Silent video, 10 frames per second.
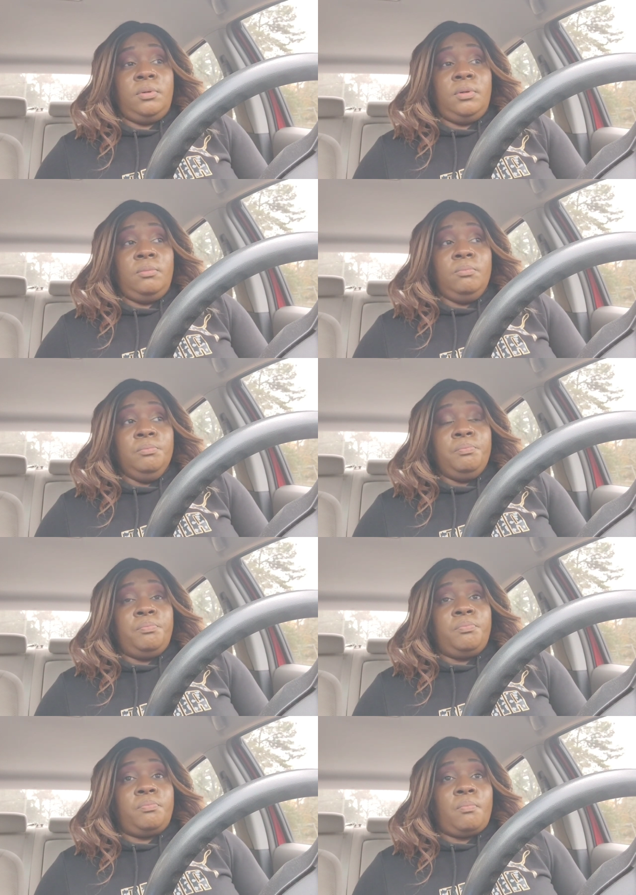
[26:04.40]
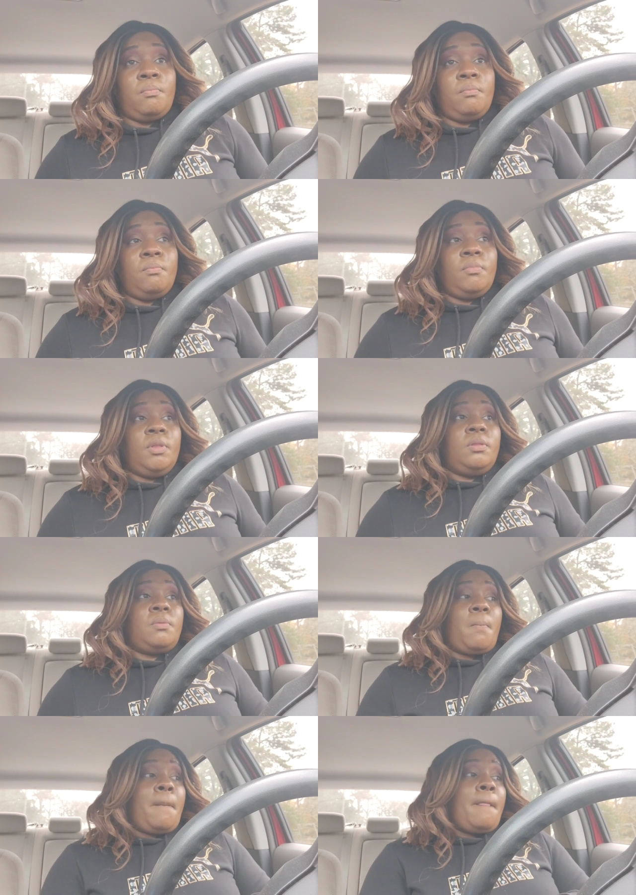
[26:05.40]

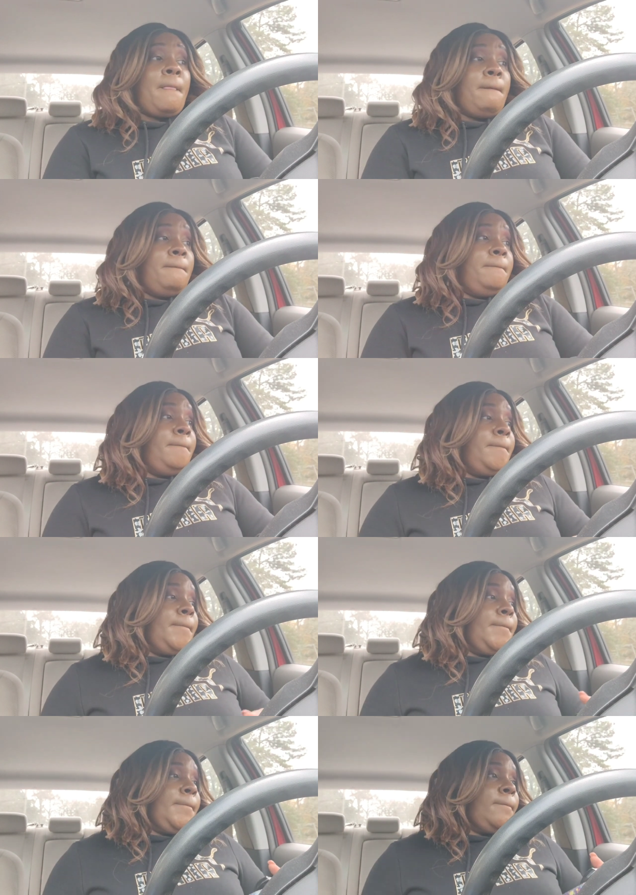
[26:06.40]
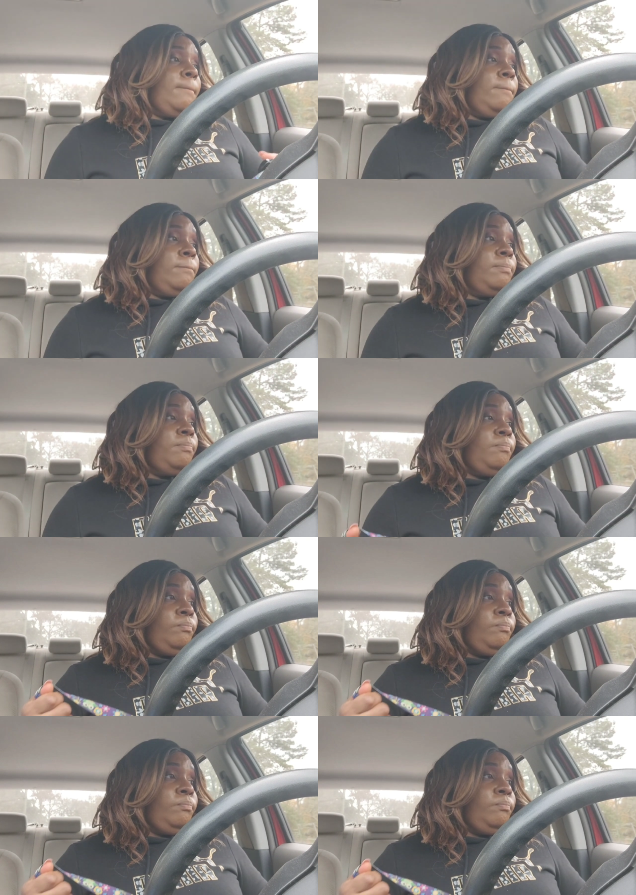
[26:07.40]
Nobody speaks.